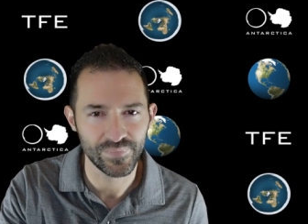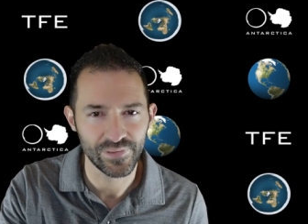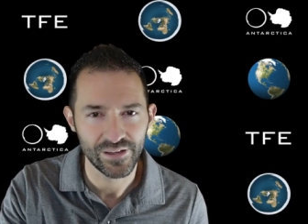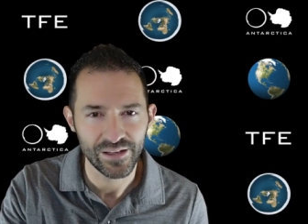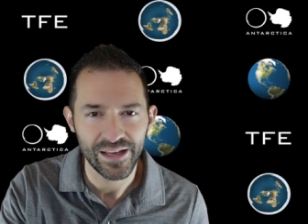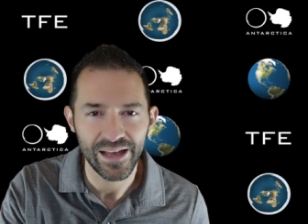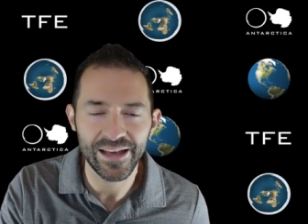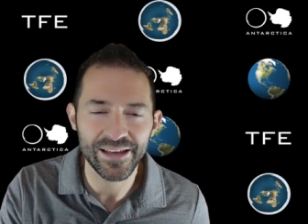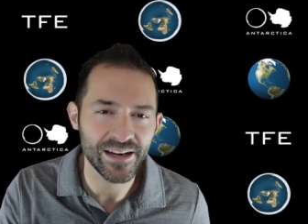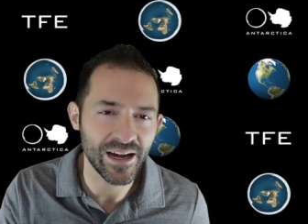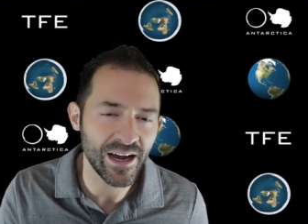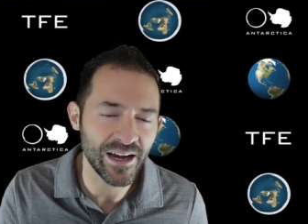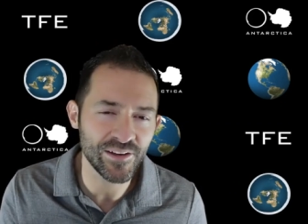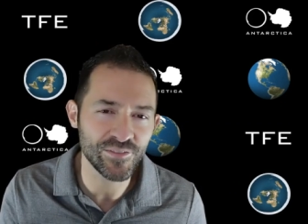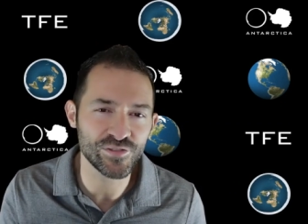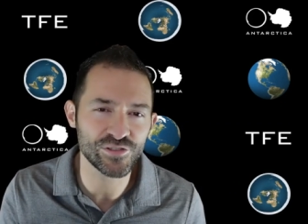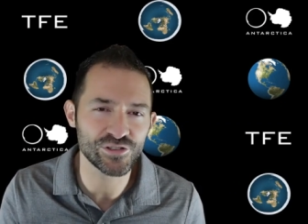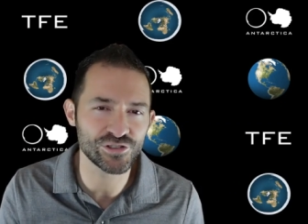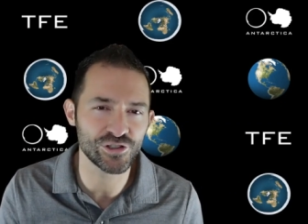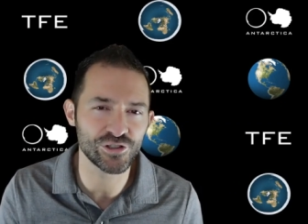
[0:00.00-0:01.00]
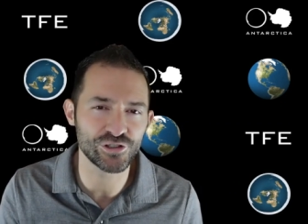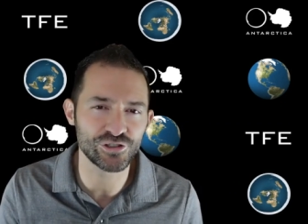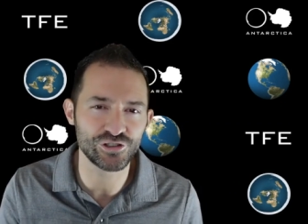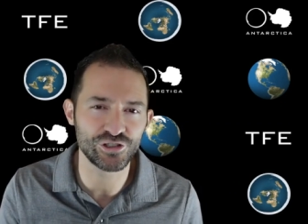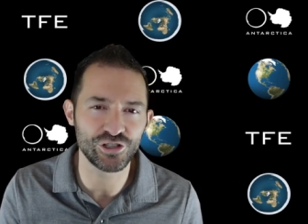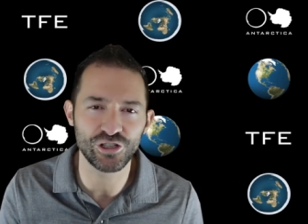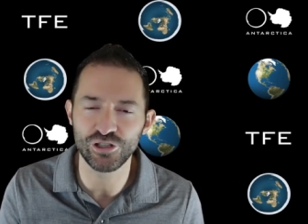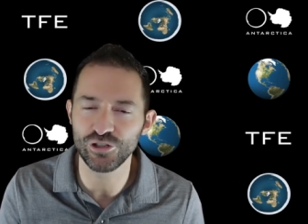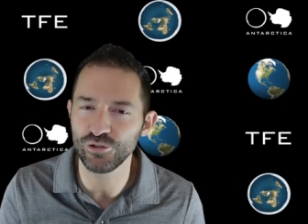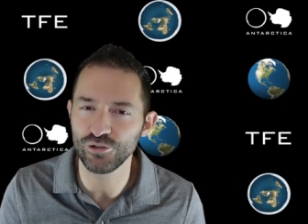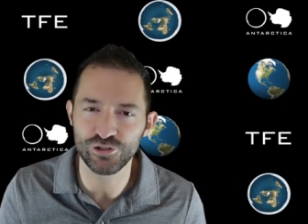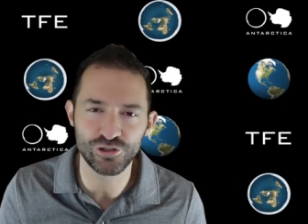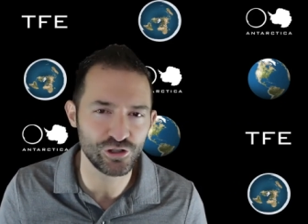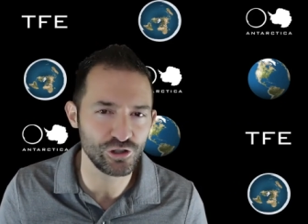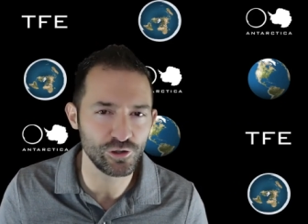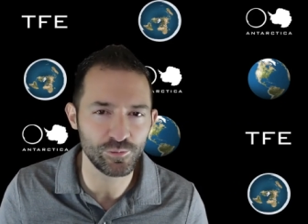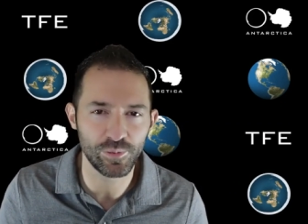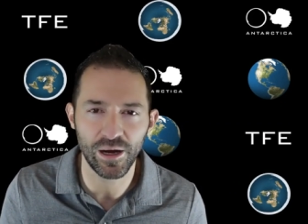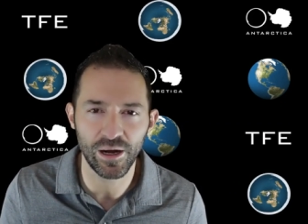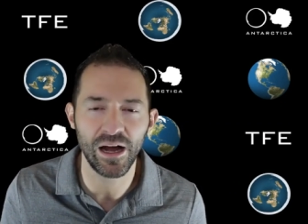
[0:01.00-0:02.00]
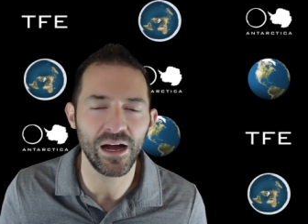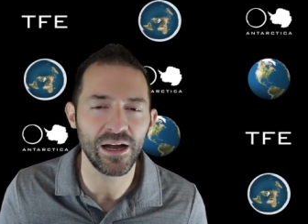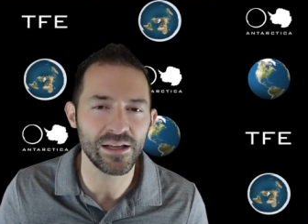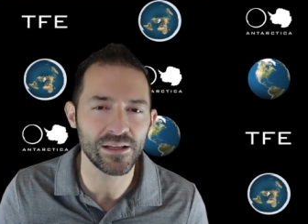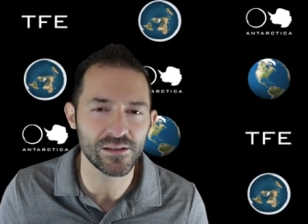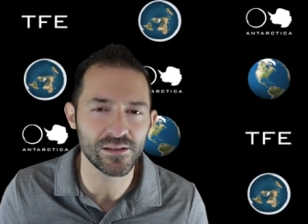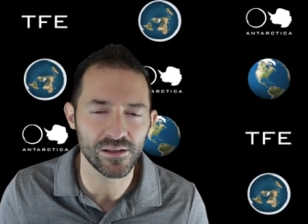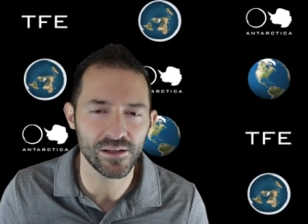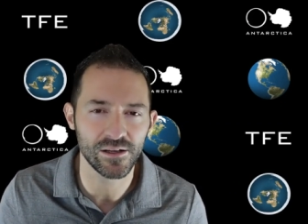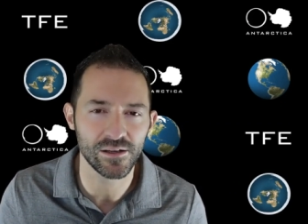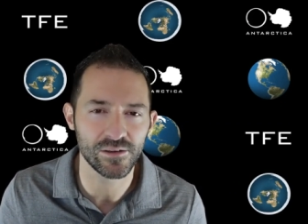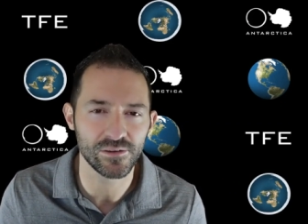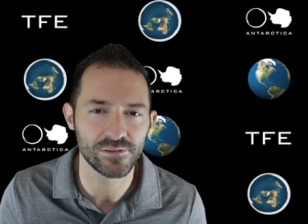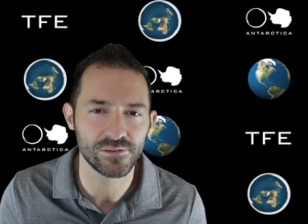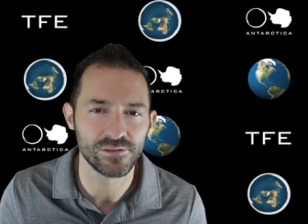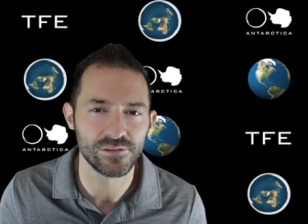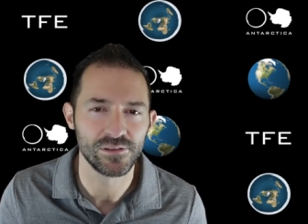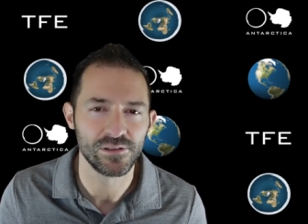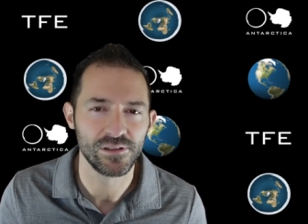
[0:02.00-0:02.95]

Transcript: And I've searched YouTube high and low,